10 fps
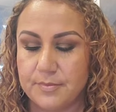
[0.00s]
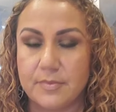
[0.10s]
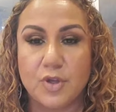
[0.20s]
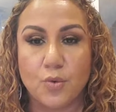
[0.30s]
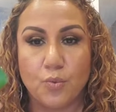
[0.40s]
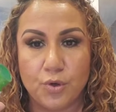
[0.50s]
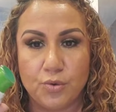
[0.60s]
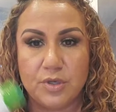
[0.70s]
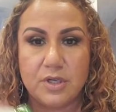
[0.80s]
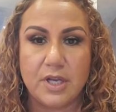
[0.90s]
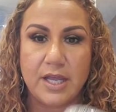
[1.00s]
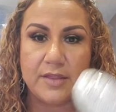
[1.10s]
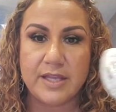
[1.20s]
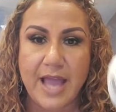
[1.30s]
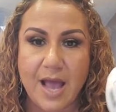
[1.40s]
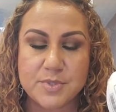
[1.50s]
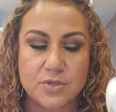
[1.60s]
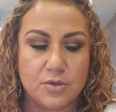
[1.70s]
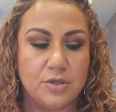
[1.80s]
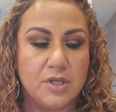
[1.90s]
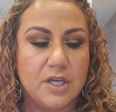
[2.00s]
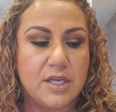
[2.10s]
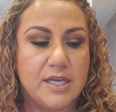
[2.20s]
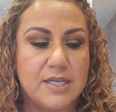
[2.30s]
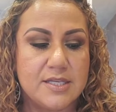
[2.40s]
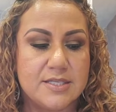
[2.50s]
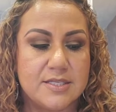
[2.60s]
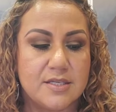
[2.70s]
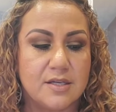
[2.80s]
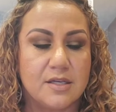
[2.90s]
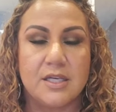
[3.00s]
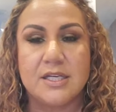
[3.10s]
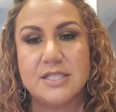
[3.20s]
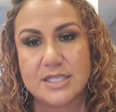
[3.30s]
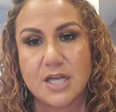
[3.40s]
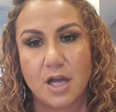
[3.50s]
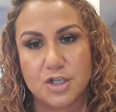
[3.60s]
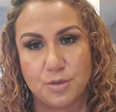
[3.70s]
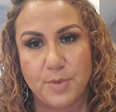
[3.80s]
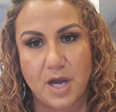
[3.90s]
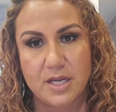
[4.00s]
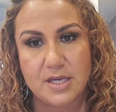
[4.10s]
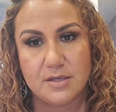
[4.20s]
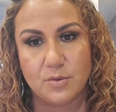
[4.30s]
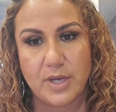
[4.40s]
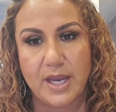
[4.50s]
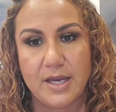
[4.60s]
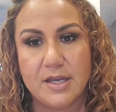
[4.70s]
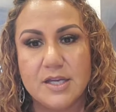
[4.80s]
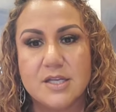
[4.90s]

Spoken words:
root and the capsule, is going to detox your body. Okay.